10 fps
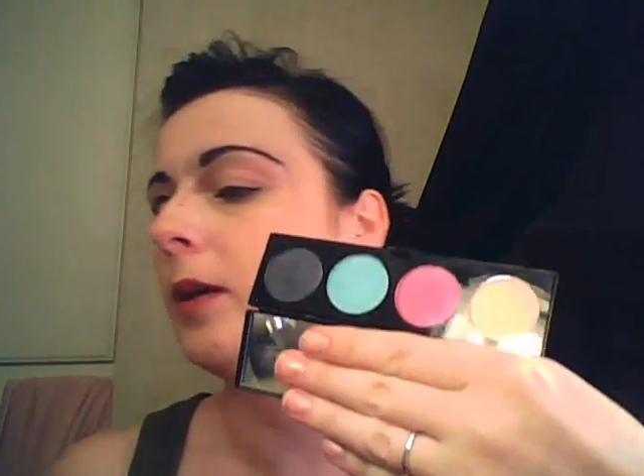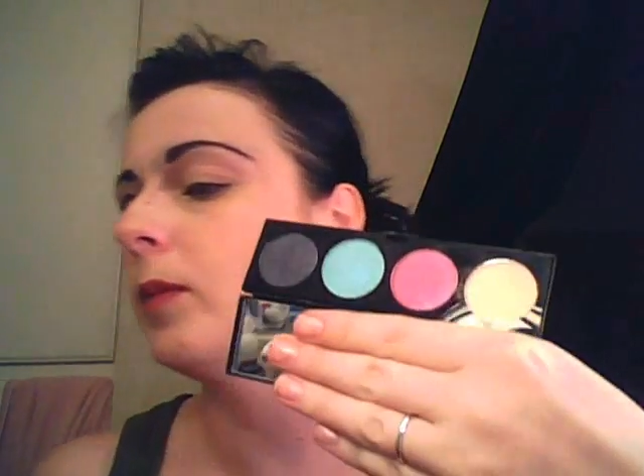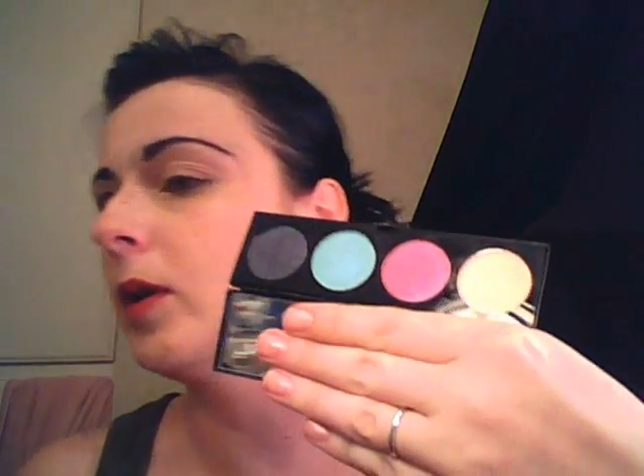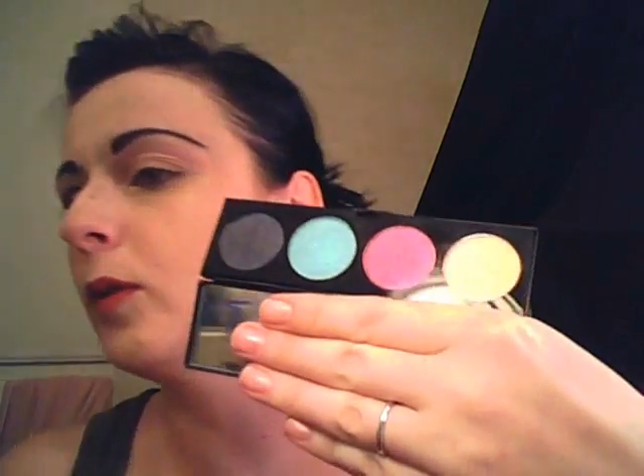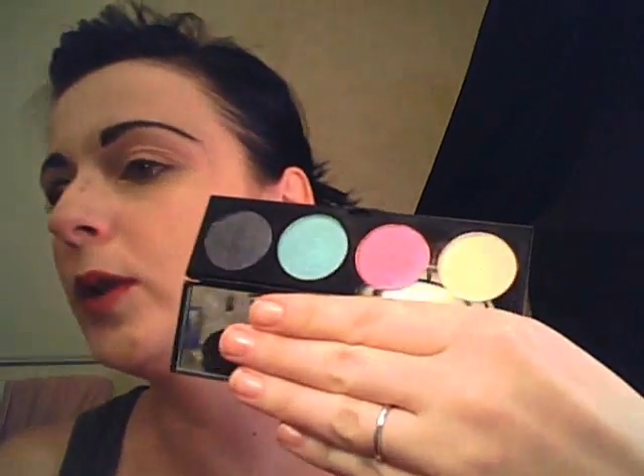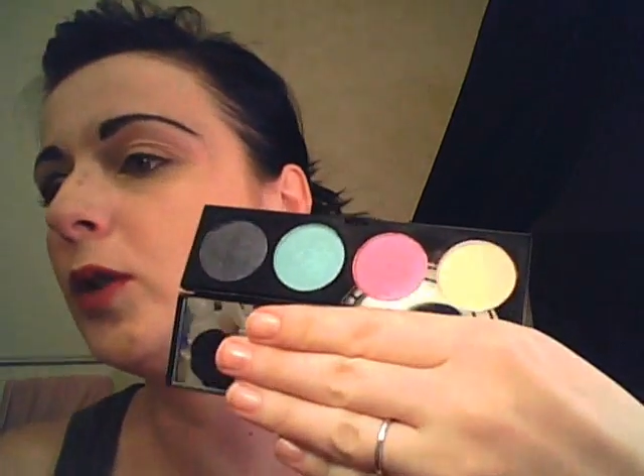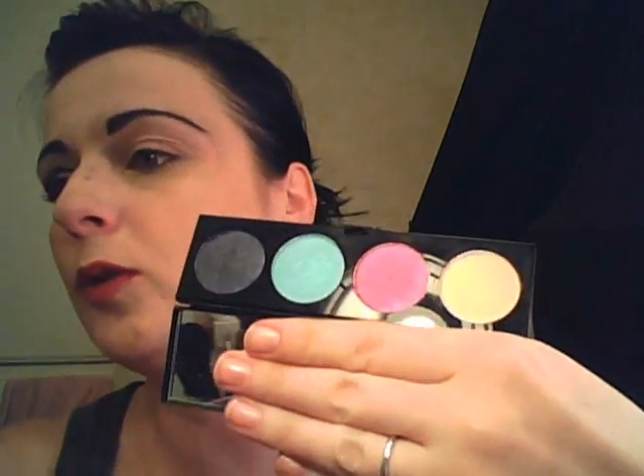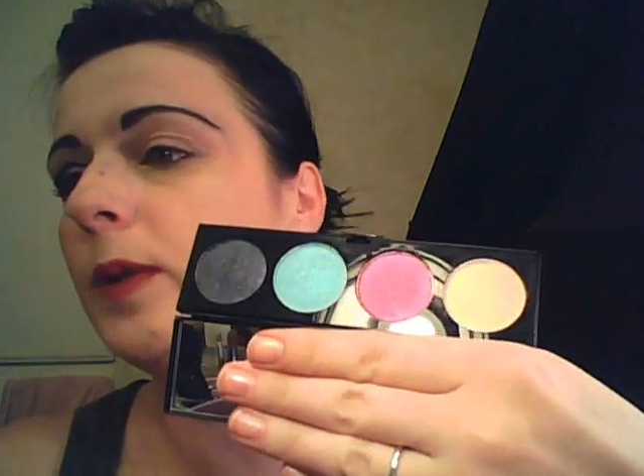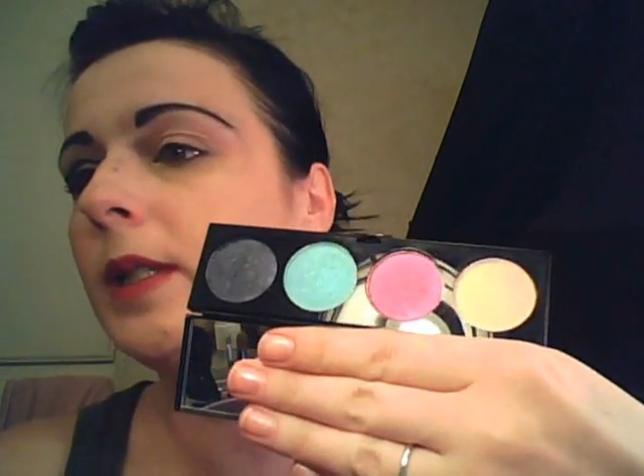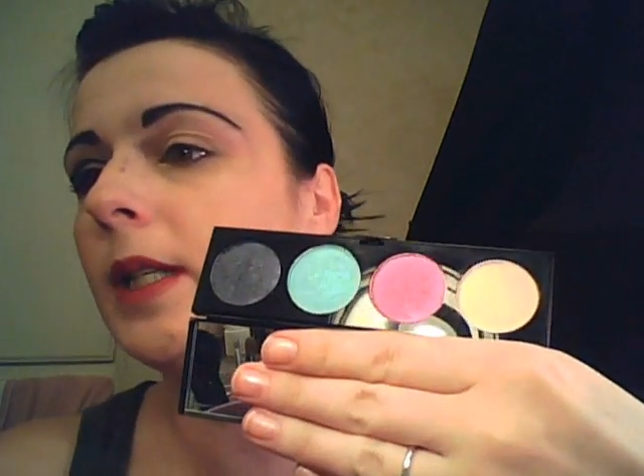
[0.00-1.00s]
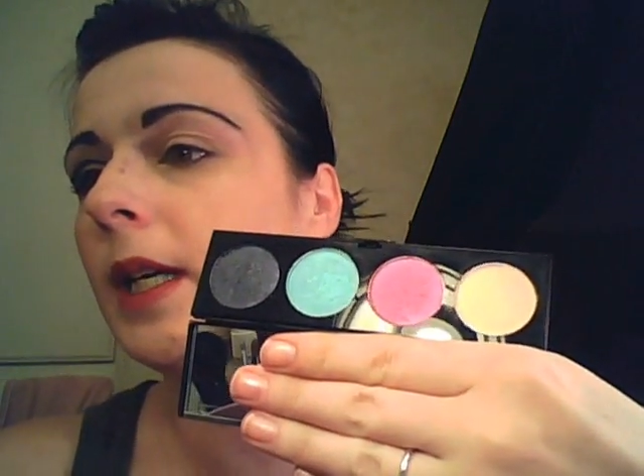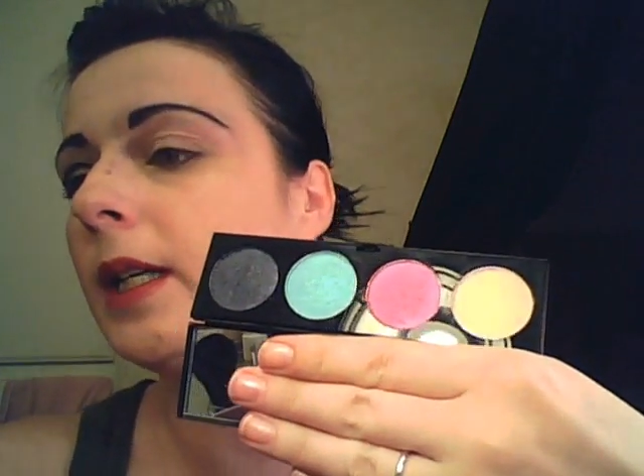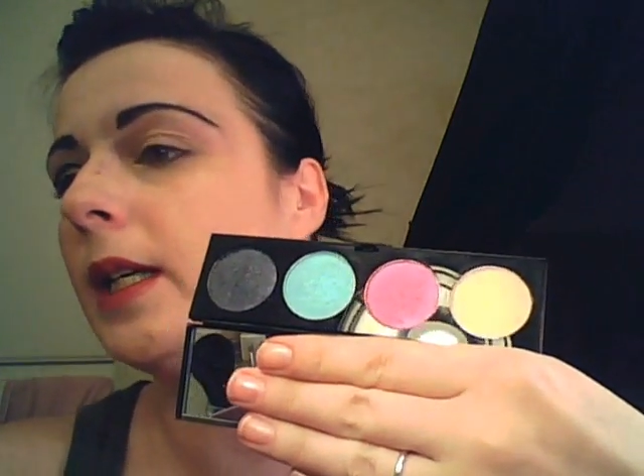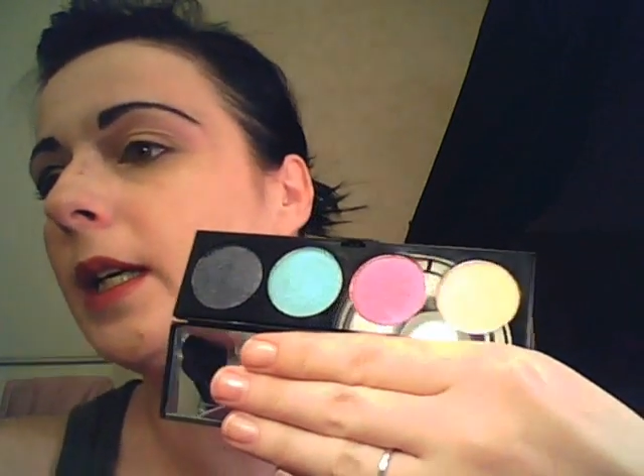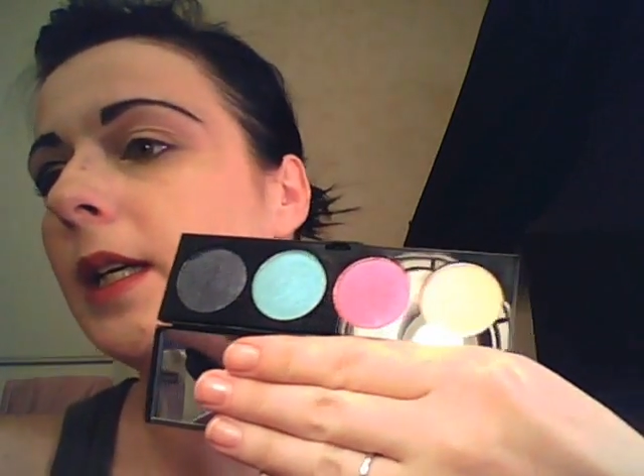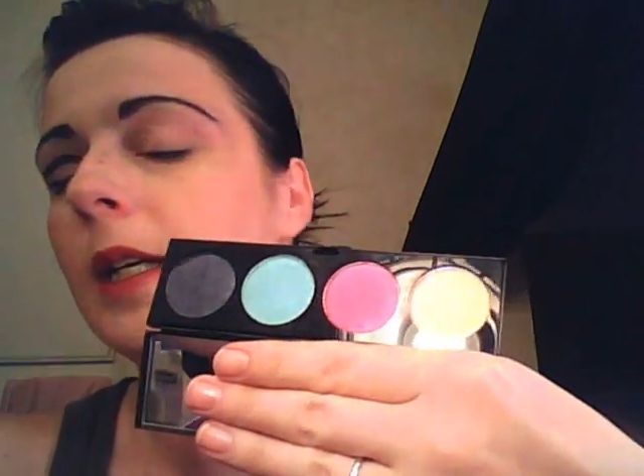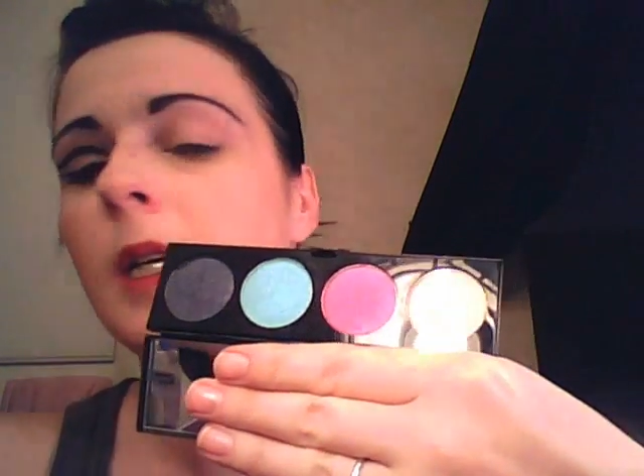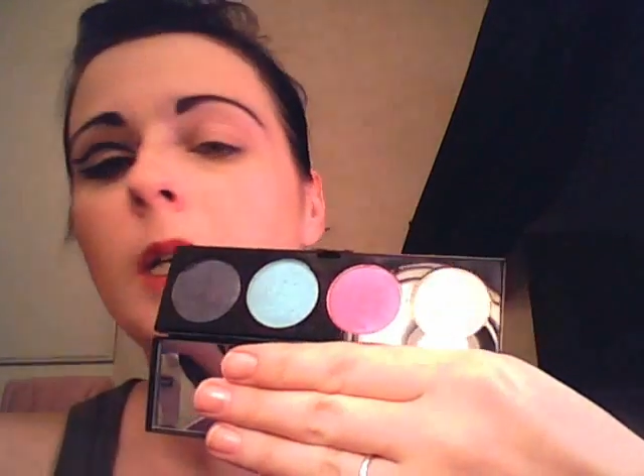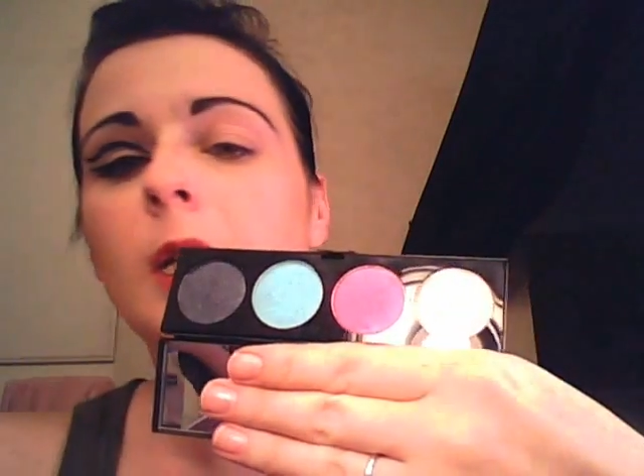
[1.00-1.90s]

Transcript: I'm going to be taking